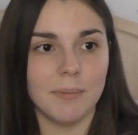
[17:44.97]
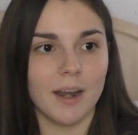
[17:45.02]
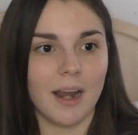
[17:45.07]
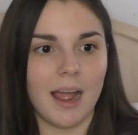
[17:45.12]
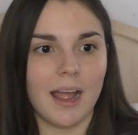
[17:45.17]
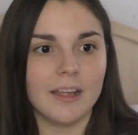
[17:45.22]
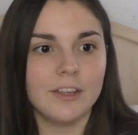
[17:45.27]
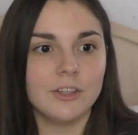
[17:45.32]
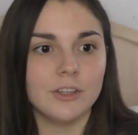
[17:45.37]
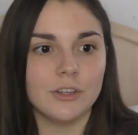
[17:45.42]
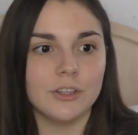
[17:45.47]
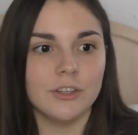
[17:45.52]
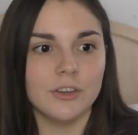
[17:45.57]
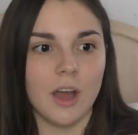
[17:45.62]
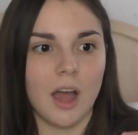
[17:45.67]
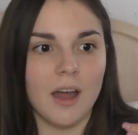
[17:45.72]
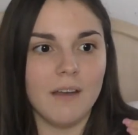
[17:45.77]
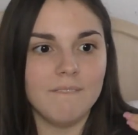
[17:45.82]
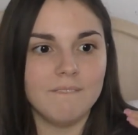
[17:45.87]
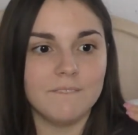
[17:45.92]
but I could
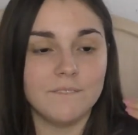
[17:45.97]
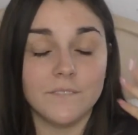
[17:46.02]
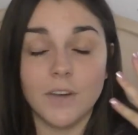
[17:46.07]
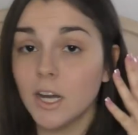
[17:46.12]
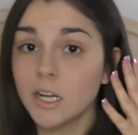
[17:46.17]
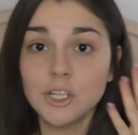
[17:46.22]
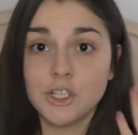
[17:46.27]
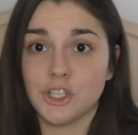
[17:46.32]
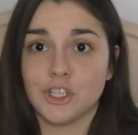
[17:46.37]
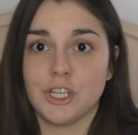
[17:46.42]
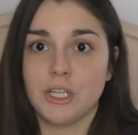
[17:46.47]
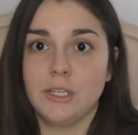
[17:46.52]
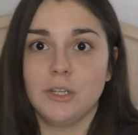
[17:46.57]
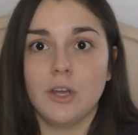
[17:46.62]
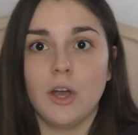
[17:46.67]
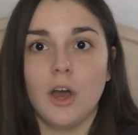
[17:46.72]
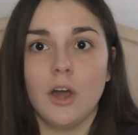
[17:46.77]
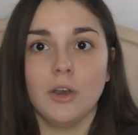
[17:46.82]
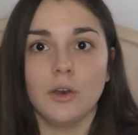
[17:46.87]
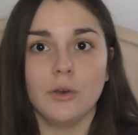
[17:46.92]
not
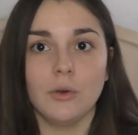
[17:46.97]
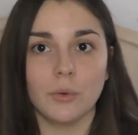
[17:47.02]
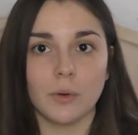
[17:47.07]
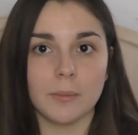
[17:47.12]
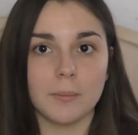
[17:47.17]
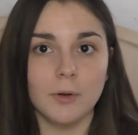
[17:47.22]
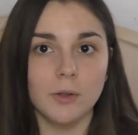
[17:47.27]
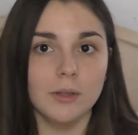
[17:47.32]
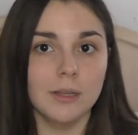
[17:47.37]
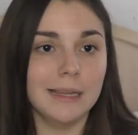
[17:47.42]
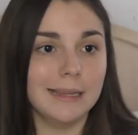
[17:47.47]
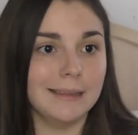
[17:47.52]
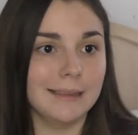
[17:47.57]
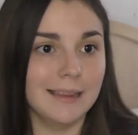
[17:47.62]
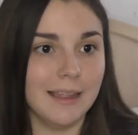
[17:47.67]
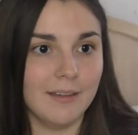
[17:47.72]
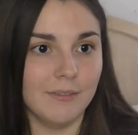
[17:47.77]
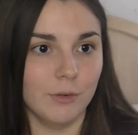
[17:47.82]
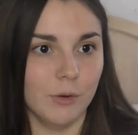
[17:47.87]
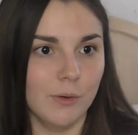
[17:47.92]
function on a normal
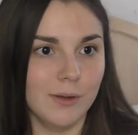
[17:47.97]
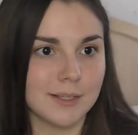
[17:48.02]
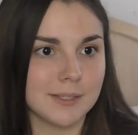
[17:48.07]
level,